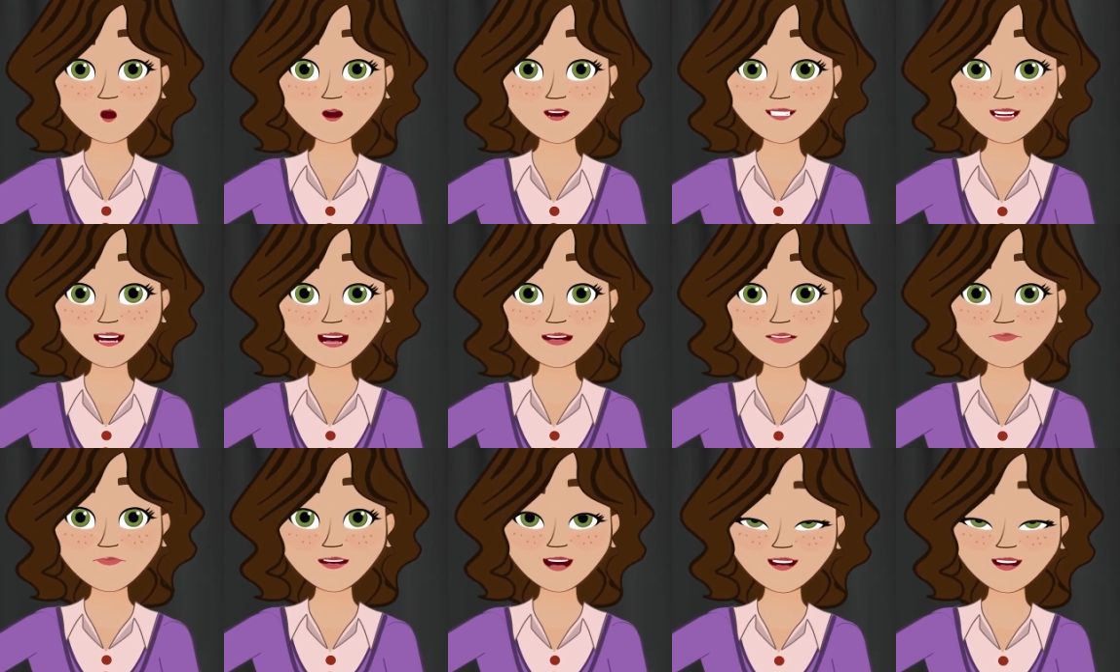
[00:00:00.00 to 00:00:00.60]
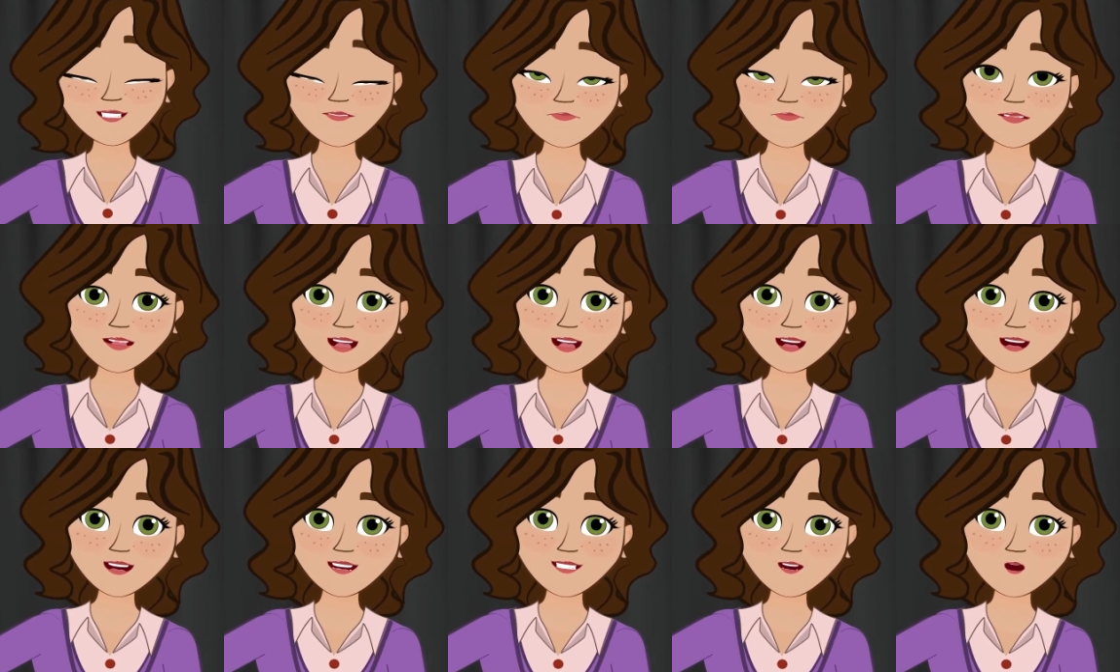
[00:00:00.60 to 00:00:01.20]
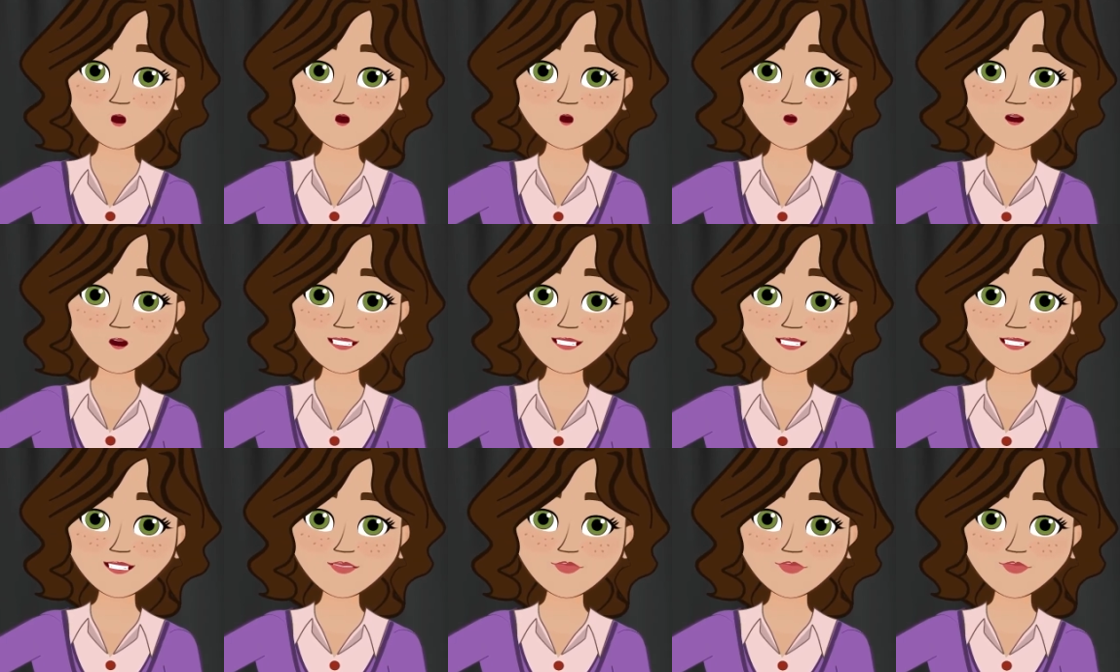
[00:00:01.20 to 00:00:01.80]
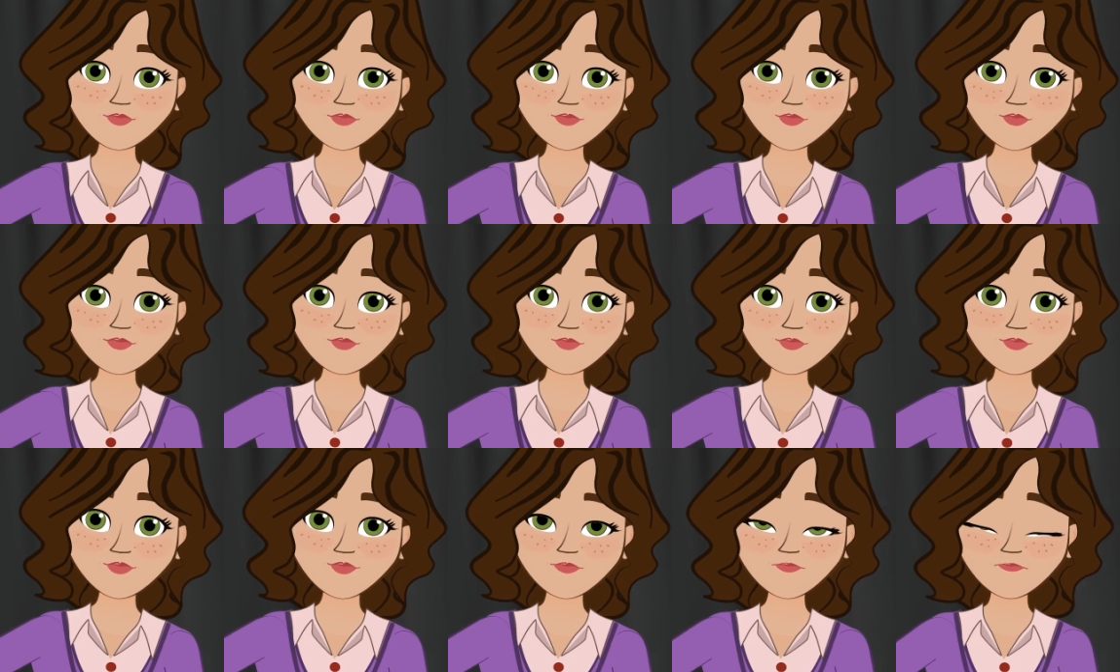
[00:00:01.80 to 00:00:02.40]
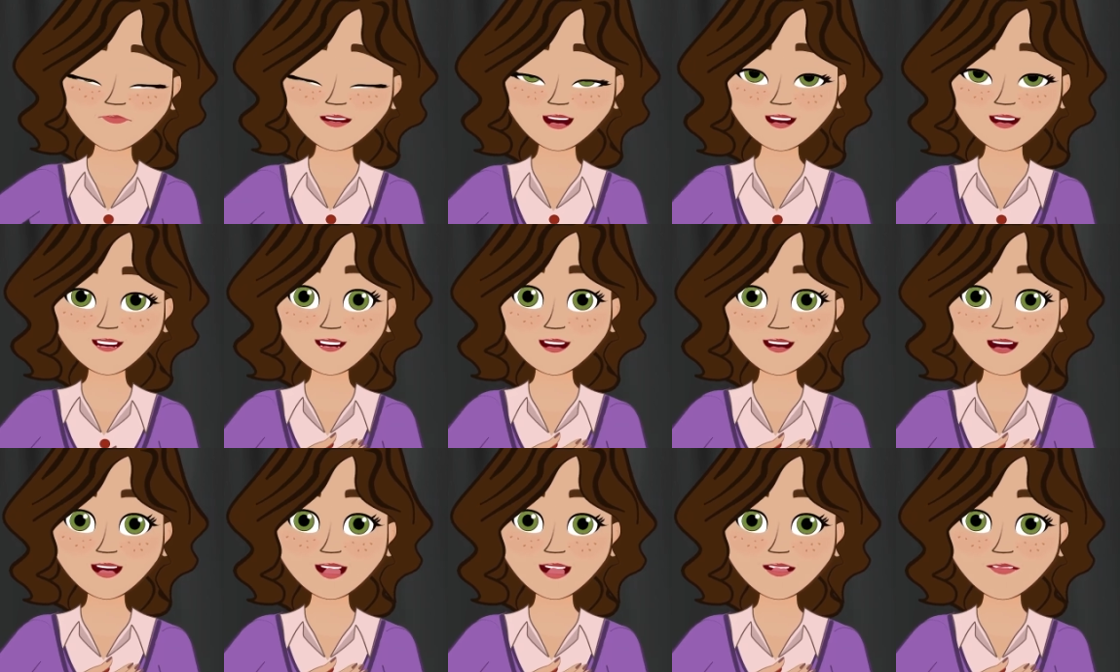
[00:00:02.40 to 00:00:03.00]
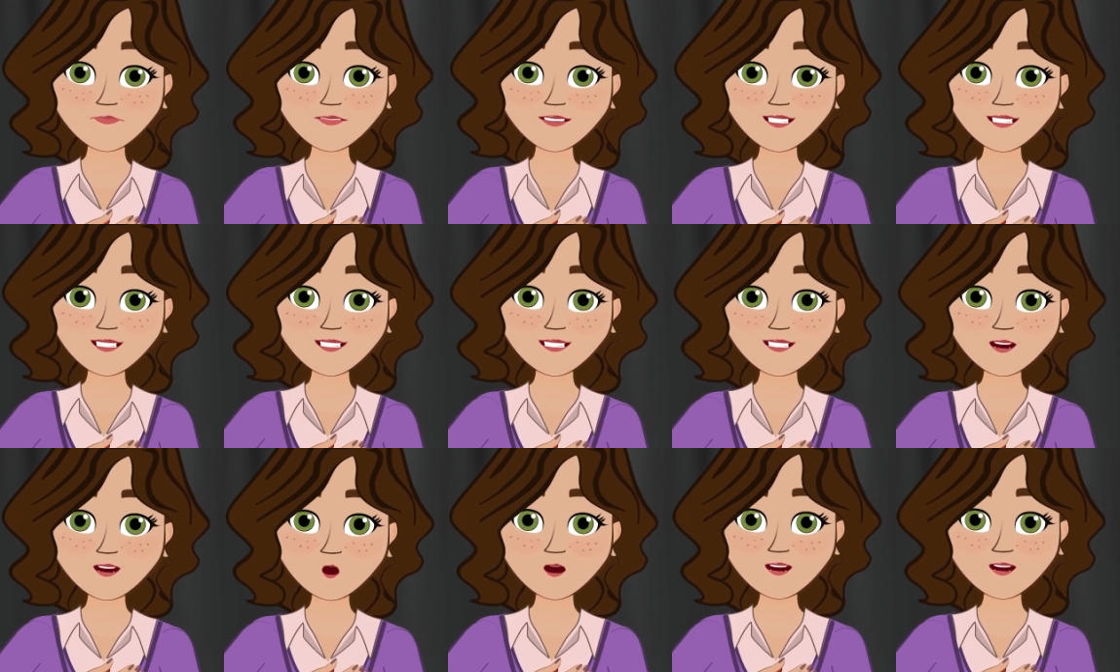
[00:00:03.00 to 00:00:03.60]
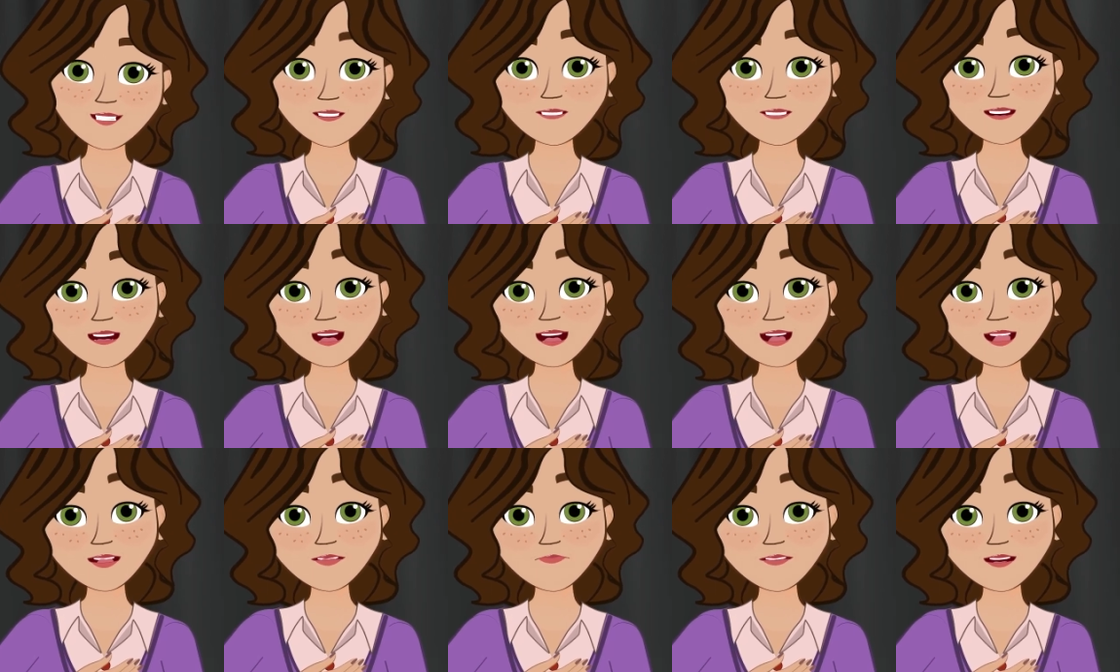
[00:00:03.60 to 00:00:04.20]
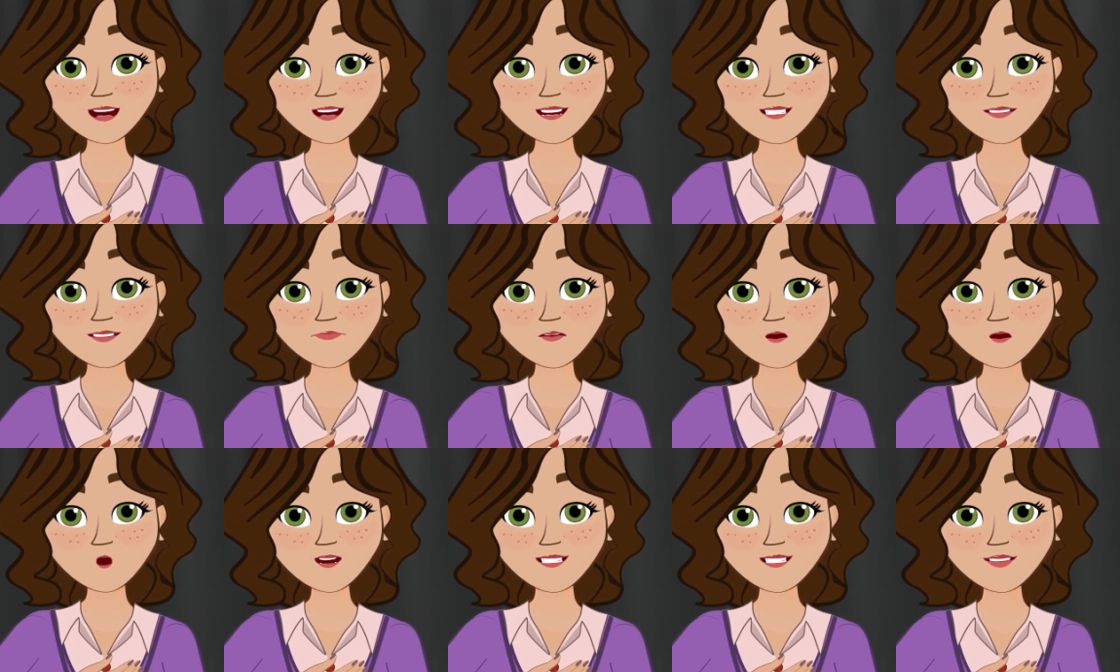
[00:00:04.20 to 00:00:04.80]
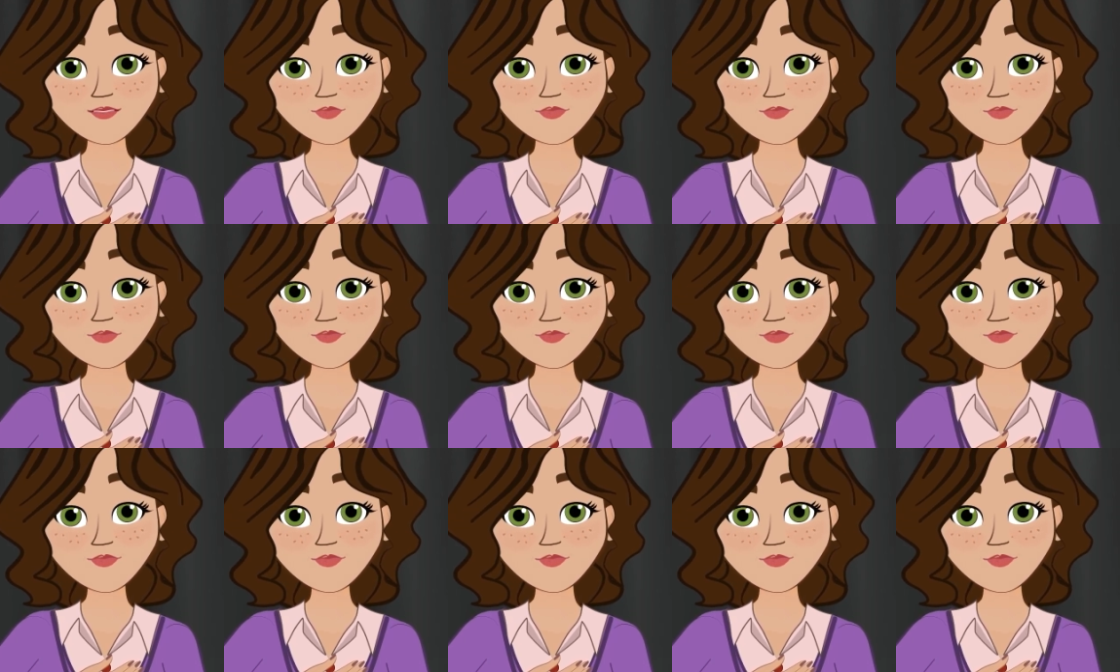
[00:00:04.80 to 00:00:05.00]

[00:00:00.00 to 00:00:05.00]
to make it play on its own. My calmness was not calm anymore.